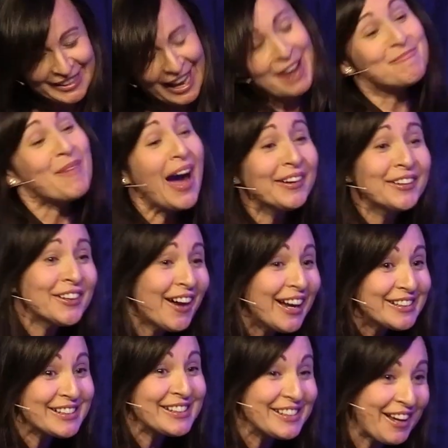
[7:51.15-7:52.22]
And Martin and I
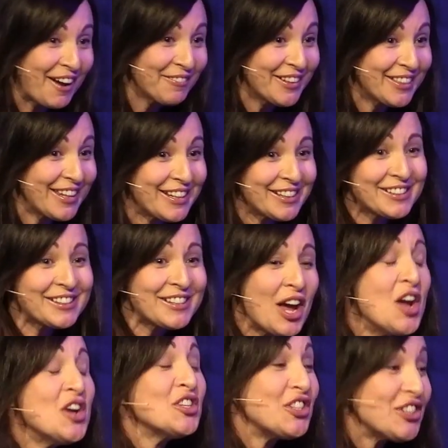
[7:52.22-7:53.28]
discovered this
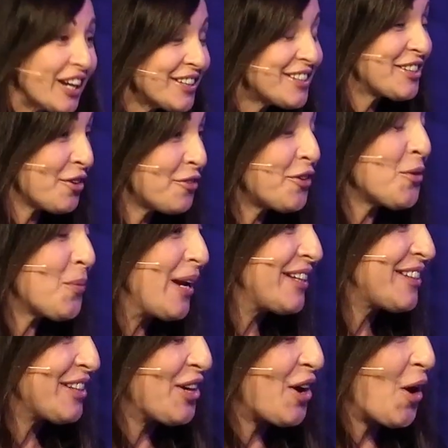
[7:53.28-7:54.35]
just a few
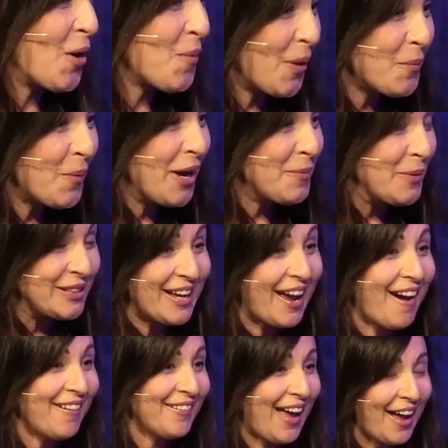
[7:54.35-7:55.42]
weeks ago when we were
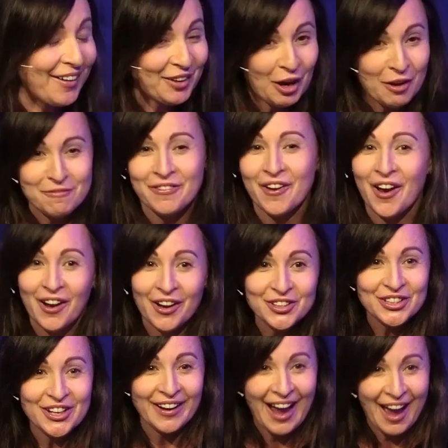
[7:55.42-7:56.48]
down at Converge
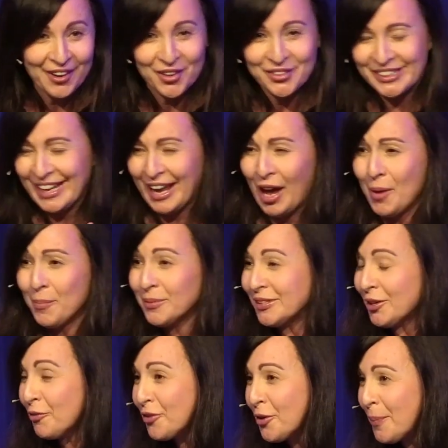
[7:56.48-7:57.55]
Young Adults Camp. Is
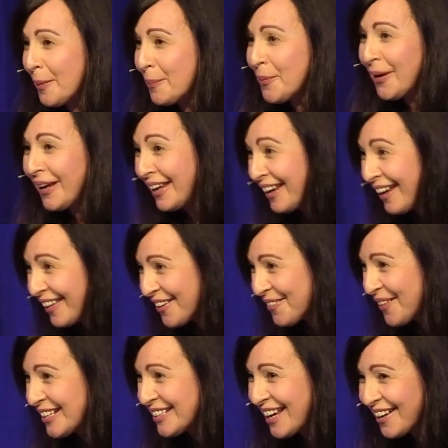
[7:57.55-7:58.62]
there a few people here that
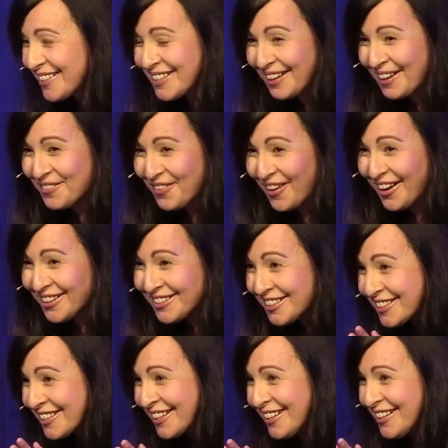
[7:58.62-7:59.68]
went down to
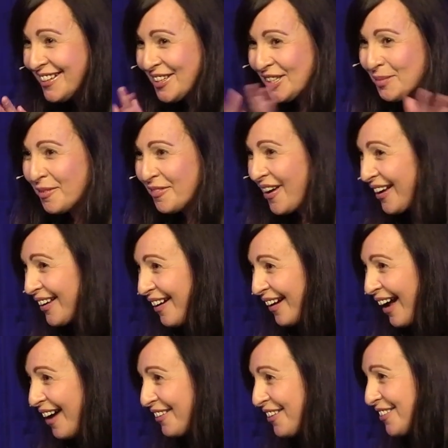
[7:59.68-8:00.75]
Converge? Some of our young
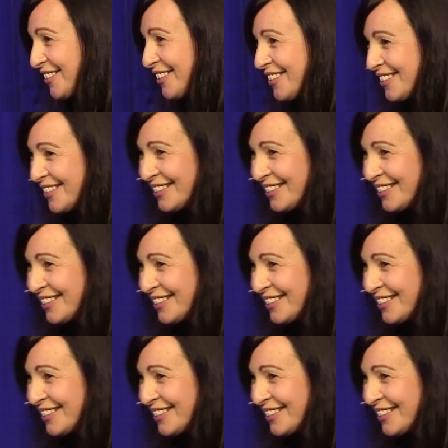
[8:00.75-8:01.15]
adults?